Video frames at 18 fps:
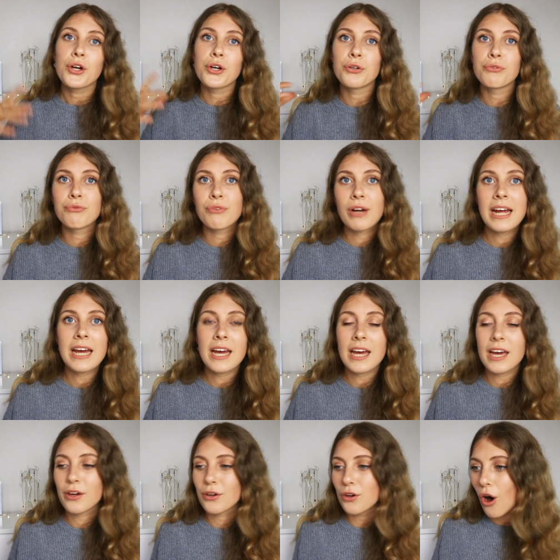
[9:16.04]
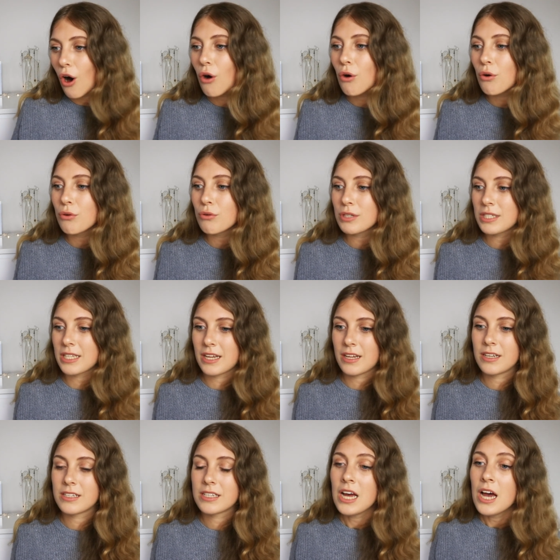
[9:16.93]
career goals
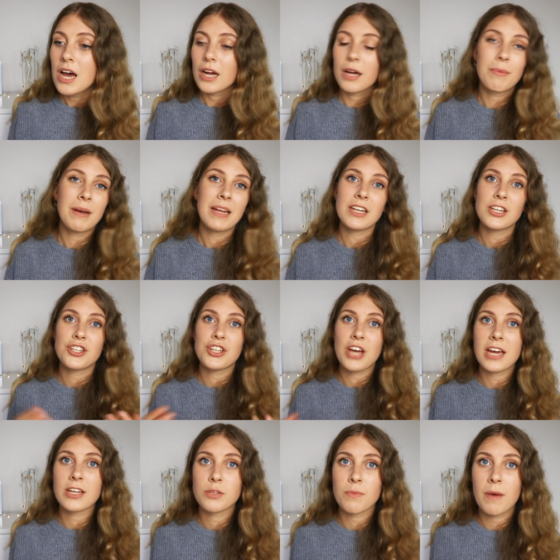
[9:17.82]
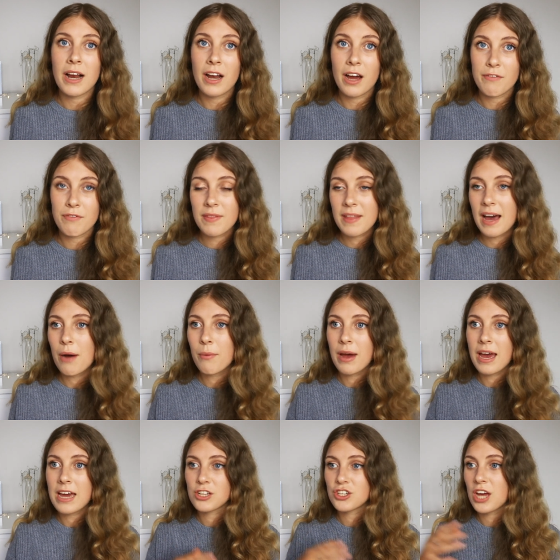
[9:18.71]
and completely changed my life in
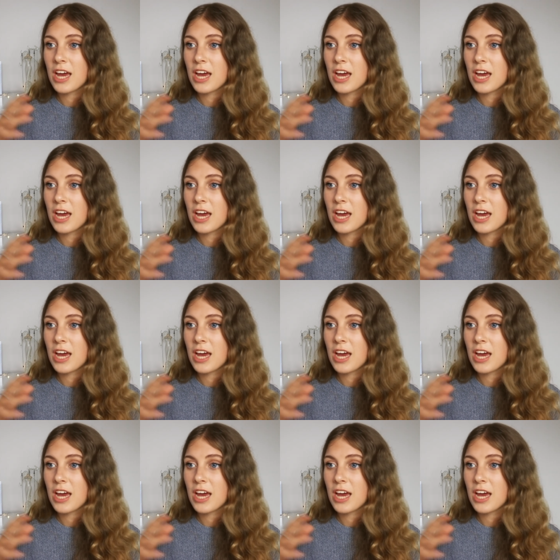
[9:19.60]
that way,